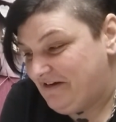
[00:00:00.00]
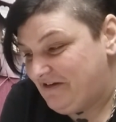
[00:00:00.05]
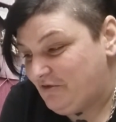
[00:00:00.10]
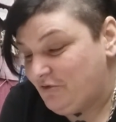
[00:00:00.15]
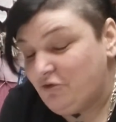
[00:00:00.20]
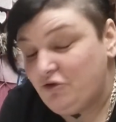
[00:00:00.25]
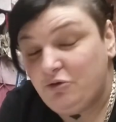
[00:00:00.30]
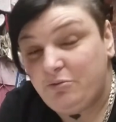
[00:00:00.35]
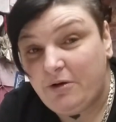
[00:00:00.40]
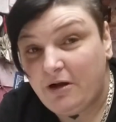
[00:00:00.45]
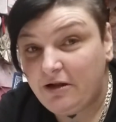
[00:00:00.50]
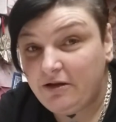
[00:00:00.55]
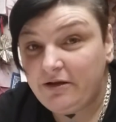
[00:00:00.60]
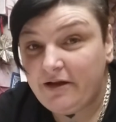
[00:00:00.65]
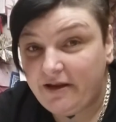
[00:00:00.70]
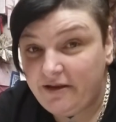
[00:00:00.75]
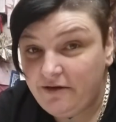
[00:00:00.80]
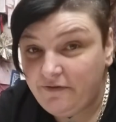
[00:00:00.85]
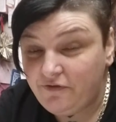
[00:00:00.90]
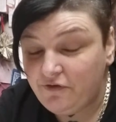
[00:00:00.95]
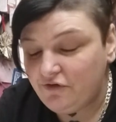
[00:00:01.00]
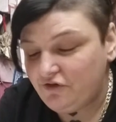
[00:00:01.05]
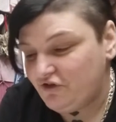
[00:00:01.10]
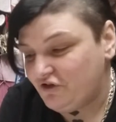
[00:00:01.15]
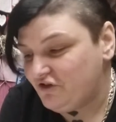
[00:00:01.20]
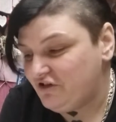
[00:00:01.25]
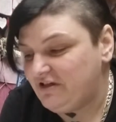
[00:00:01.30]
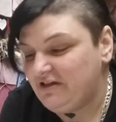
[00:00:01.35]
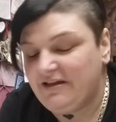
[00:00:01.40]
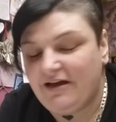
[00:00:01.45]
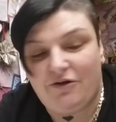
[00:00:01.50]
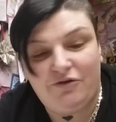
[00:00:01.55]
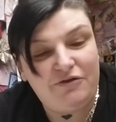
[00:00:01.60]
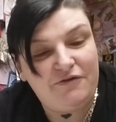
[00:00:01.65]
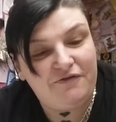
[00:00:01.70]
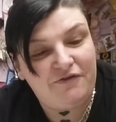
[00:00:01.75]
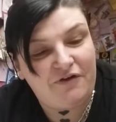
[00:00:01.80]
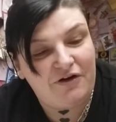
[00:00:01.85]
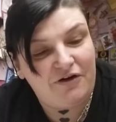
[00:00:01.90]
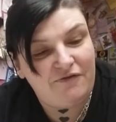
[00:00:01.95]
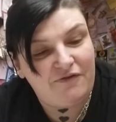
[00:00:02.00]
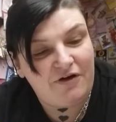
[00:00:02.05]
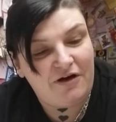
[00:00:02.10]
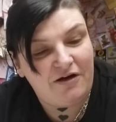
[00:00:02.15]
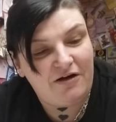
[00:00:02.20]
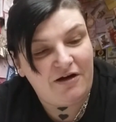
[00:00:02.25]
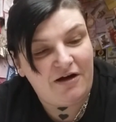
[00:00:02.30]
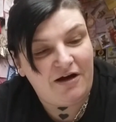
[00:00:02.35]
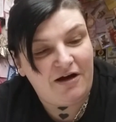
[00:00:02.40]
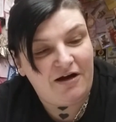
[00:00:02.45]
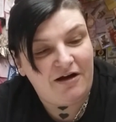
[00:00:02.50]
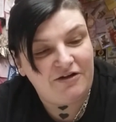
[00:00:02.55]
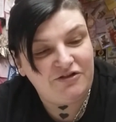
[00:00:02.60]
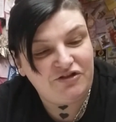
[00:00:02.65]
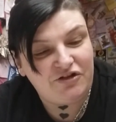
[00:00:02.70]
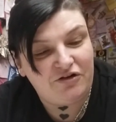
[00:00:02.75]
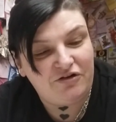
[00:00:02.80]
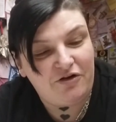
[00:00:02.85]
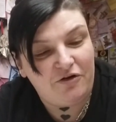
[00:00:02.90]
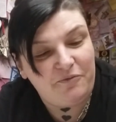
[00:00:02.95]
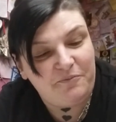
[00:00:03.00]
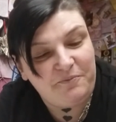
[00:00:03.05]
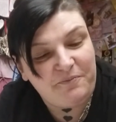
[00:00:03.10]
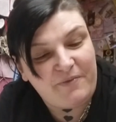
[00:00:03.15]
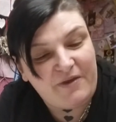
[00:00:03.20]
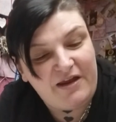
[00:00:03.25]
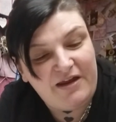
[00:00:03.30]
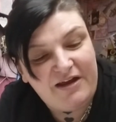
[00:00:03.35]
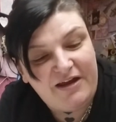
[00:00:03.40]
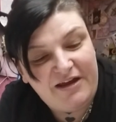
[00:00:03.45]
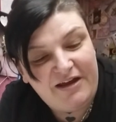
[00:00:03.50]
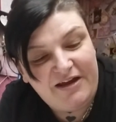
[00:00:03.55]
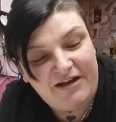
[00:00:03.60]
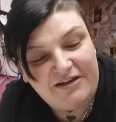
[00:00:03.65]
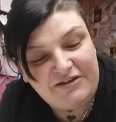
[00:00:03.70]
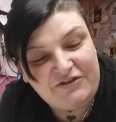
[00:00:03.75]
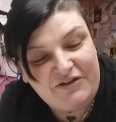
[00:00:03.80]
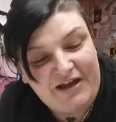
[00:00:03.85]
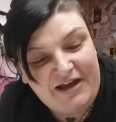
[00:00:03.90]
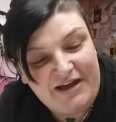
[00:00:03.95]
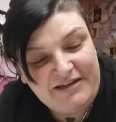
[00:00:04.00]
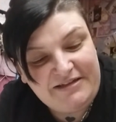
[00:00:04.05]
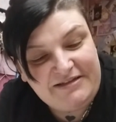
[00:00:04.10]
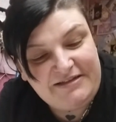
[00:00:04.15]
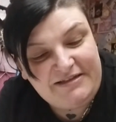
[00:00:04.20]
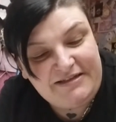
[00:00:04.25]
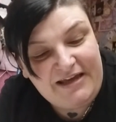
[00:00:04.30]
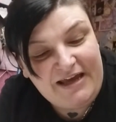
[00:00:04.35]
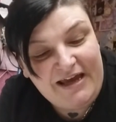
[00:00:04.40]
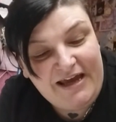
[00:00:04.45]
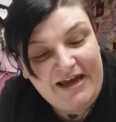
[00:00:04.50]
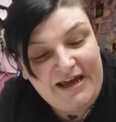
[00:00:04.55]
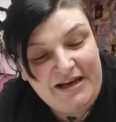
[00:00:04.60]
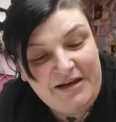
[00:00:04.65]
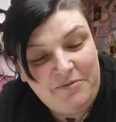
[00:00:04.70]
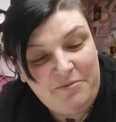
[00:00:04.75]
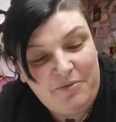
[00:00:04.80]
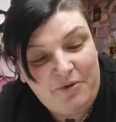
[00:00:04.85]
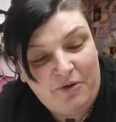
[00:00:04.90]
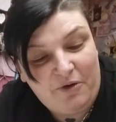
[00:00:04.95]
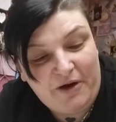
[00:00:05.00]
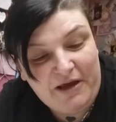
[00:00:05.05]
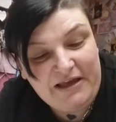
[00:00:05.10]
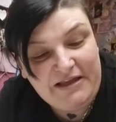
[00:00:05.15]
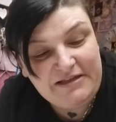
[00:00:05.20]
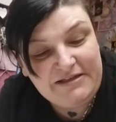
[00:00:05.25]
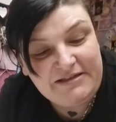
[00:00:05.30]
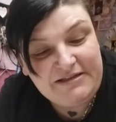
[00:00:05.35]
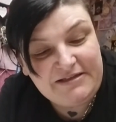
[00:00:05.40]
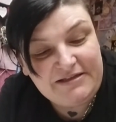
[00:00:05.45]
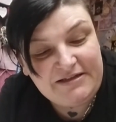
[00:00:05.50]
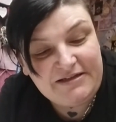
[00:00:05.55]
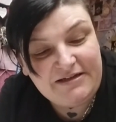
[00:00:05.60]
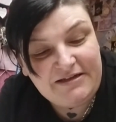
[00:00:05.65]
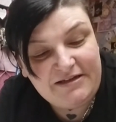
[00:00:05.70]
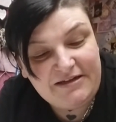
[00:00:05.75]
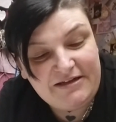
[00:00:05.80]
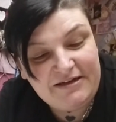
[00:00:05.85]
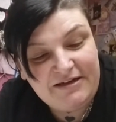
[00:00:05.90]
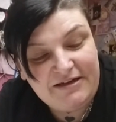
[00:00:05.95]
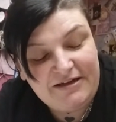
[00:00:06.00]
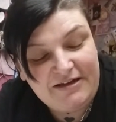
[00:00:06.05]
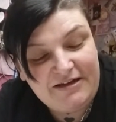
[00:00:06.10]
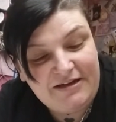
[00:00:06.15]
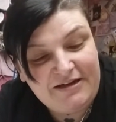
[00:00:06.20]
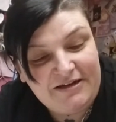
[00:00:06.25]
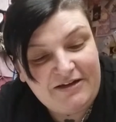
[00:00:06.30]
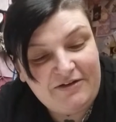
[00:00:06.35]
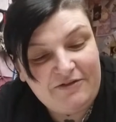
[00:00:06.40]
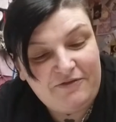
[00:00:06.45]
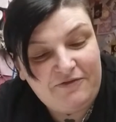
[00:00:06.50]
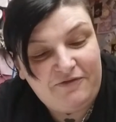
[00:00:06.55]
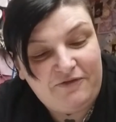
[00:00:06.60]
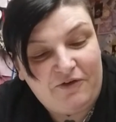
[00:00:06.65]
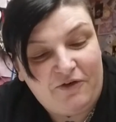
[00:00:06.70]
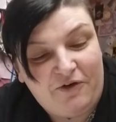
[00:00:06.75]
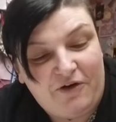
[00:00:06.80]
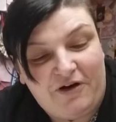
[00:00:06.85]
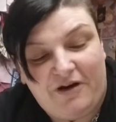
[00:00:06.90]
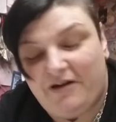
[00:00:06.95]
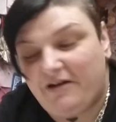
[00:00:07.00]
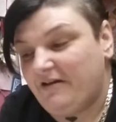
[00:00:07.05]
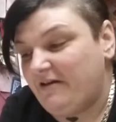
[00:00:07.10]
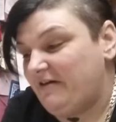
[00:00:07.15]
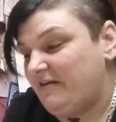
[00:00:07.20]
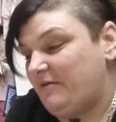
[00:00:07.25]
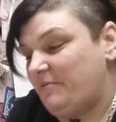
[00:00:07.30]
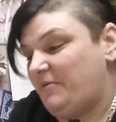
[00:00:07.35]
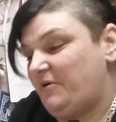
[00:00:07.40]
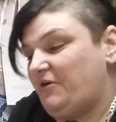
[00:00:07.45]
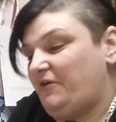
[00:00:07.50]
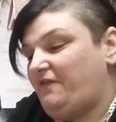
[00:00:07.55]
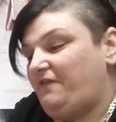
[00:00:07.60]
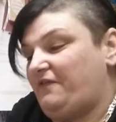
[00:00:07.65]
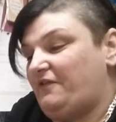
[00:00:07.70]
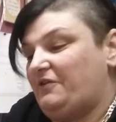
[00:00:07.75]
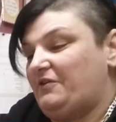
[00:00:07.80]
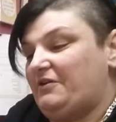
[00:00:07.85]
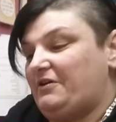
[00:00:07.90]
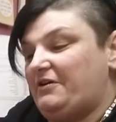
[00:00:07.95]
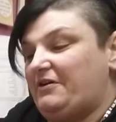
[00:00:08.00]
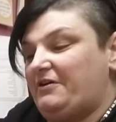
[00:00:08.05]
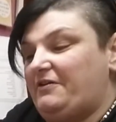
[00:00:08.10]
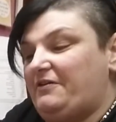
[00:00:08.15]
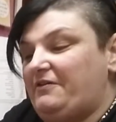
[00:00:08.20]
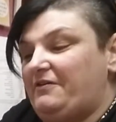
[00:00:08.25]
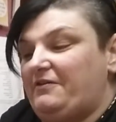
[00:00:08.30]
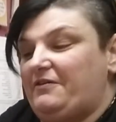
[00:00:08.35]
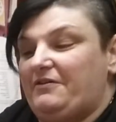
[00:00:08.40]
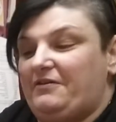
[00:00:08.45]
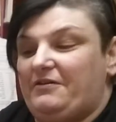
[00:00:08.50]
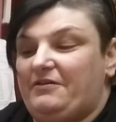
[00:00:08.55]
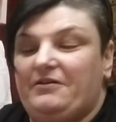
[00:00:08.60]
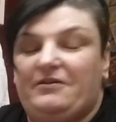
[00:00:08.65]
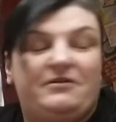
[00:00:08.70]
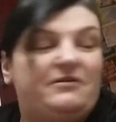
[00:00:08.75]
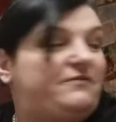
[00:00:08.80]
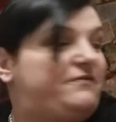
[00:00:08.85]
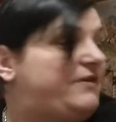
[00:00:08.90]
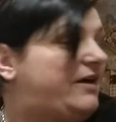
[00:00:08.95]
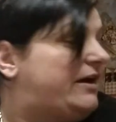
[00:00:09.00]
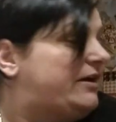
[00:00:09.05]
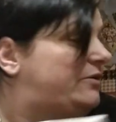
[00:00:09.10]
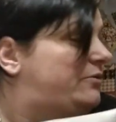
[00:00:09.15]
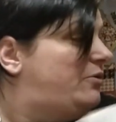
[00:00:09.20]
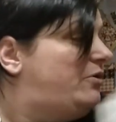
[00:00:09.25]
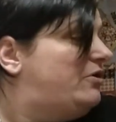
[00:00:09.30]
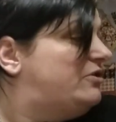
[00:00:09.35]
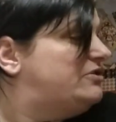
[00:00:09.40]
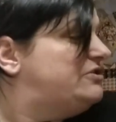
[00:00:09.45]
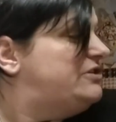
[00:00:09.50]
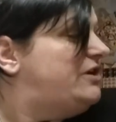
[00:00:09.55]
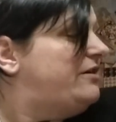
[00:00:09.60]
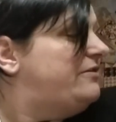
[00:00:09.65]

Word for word: So you will in the future see that on the front of a, a journal. So that is 10 points for the beautiful fat quarter